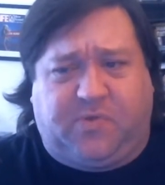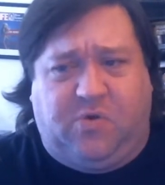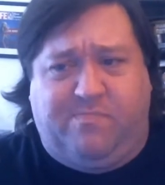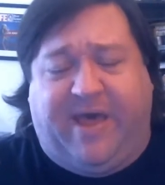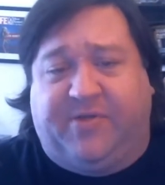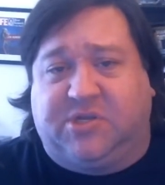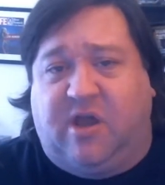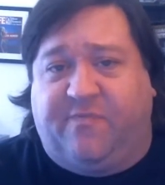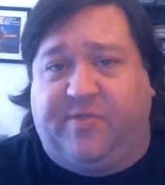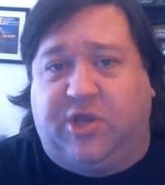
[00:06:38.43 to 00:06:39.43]
who mouths
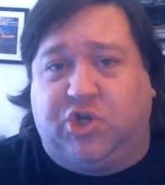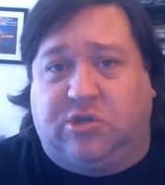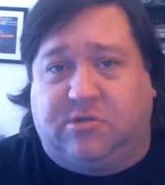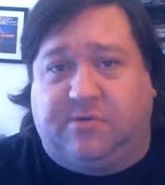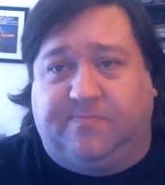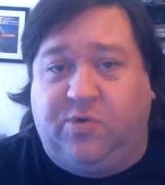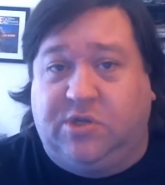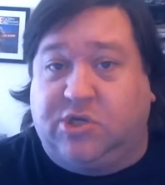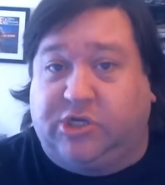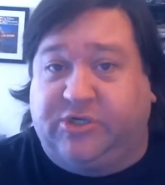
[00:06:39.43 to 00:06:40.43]
off when they shouldn't, which
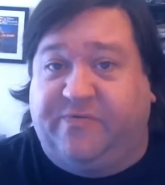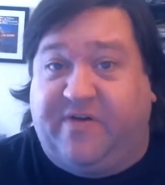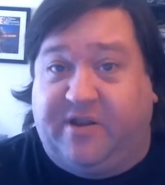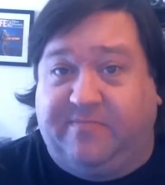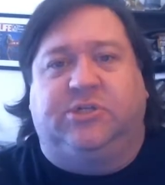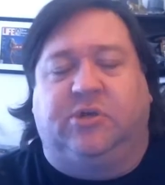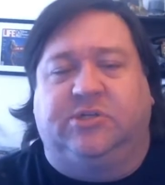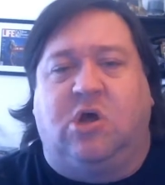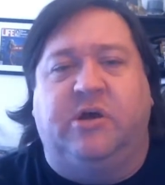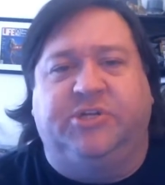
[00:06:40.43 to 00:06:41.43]
is also fun. So
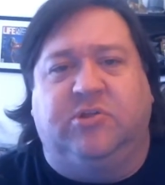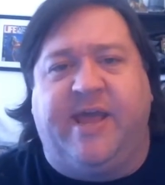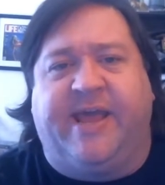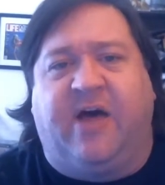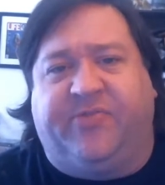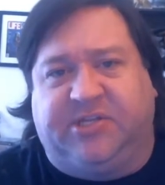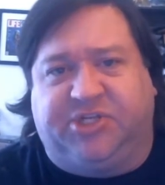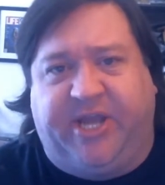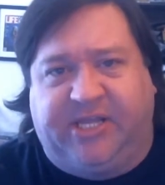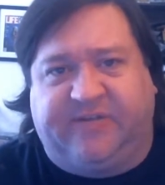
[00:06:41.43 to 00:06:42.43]
as long as you're laying out this
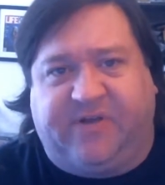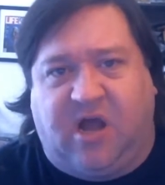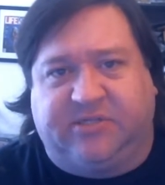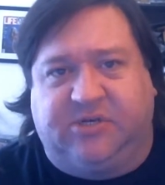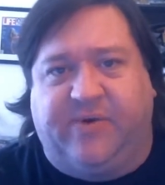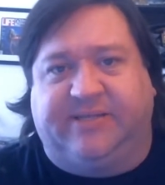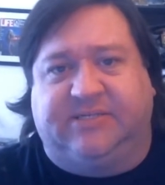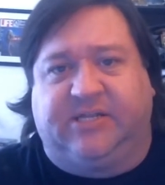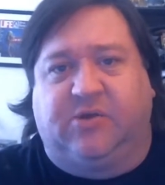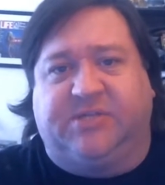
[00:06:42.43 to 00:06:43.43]
chains of
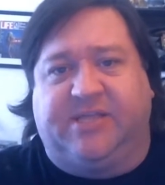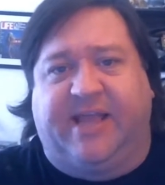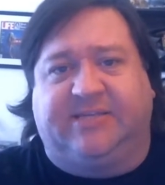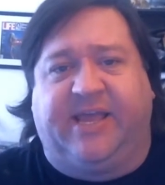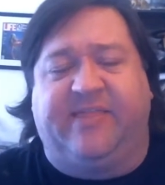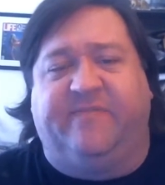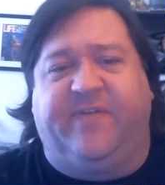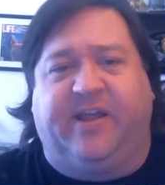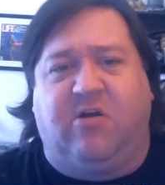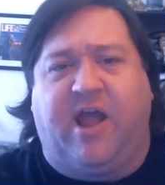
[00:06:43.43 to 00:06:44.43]
consequences, it goes to the next thing, and then
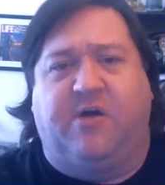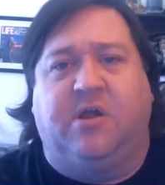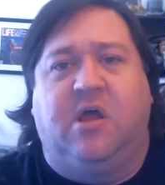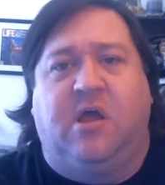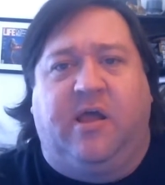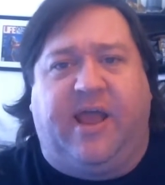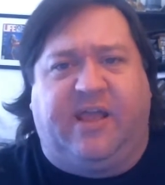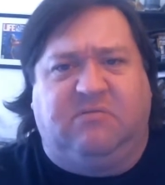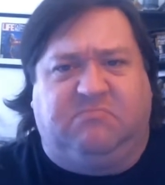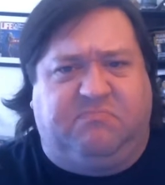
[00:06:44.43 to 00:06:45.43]
figure out,
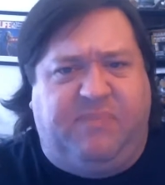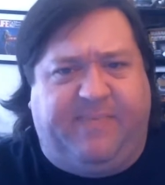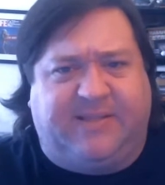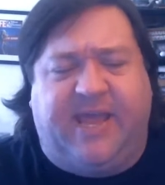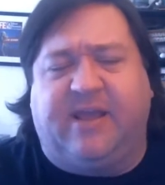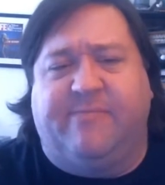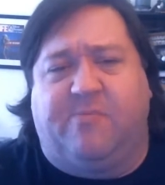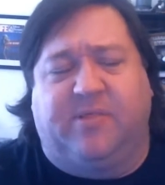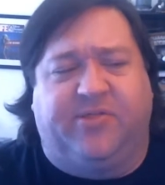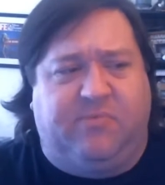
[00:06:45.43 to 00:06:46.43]
and maybe take a
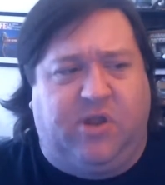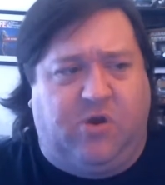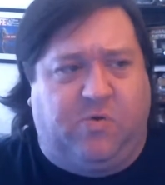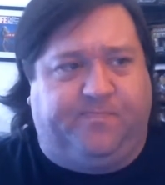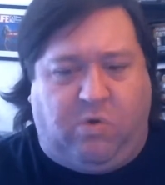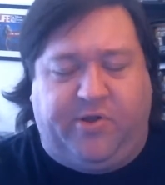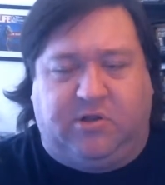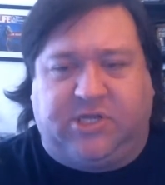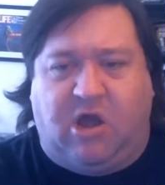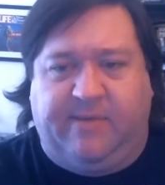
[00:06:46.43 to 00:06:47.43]
moment, let them know while they're
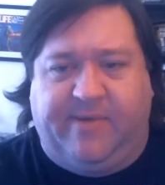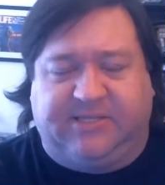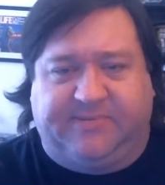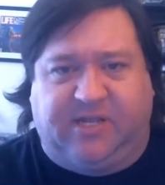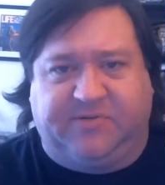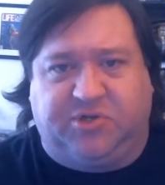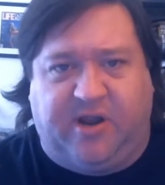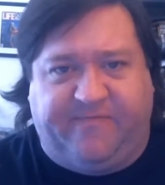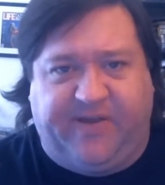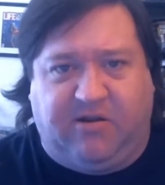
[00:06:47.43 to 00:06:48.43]
talking amongst themselves and
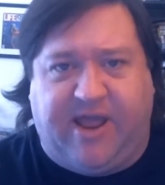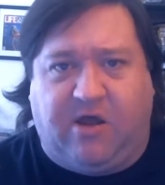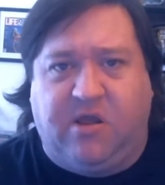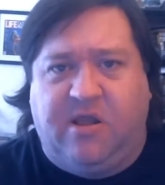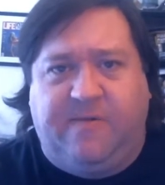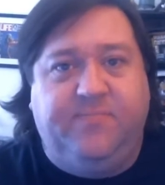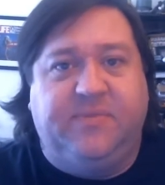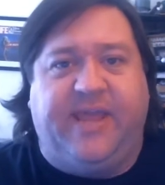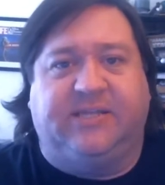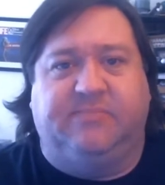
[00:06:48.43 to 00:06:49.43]
trying to figure it out,
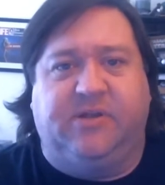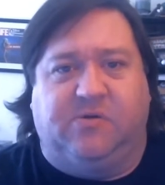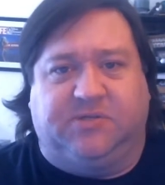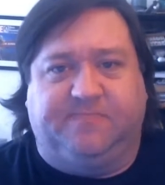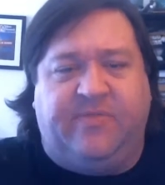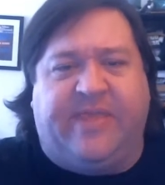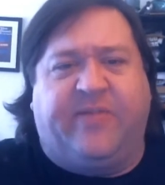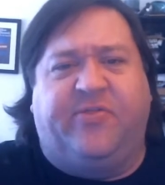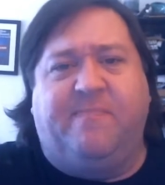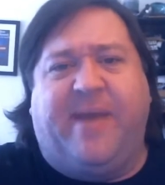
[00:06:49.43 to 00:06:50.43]
take some notes. Now
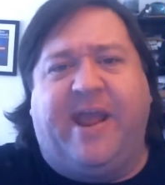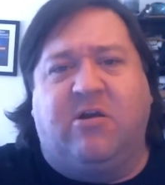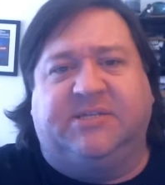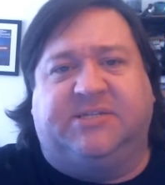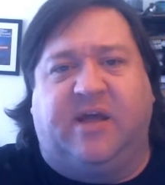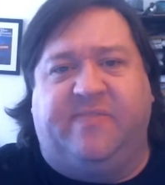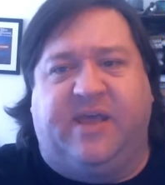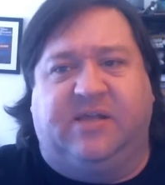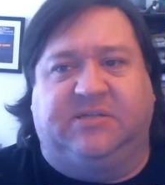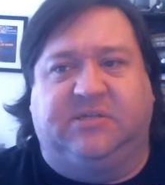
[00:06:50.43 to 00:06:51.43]
that the mayor has done
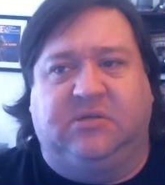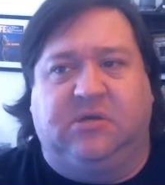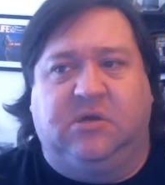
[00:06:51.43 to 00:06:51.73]
this,